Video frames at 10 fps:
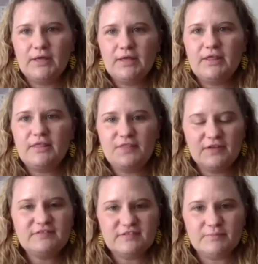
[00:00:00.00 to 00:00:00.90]

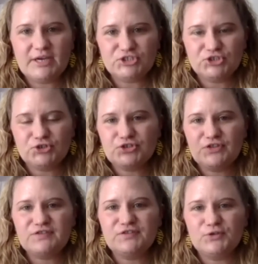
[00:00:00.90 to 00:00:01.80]
this is my church,
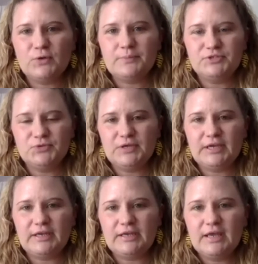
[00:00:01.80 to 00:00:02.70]
this is who I'm
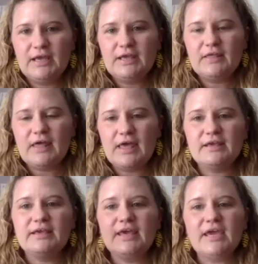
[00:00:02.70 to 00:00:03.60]
doing, and
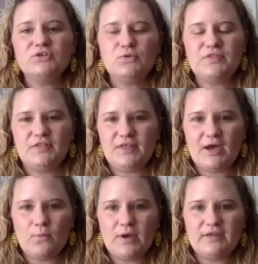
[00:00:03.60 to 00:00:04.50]
engage with it
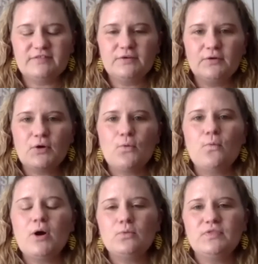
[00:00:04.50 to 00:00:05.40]
that way? Is there a
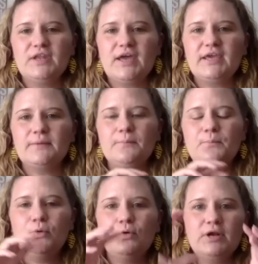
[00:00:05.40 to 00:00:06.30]
quote that I can
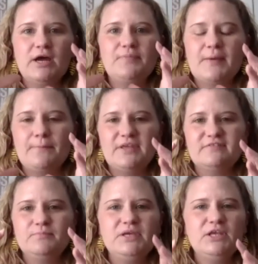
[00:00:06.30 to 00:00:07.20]
put up that is
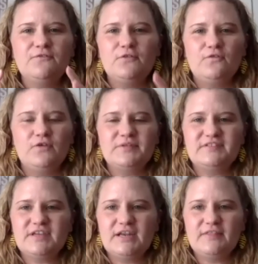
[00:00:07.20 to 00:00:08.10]
meaningful from a
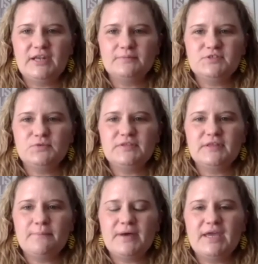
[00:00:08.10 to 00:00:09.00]
study that I'm doing that
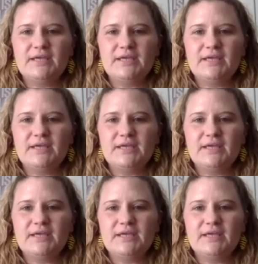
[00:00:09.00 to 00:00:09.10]
might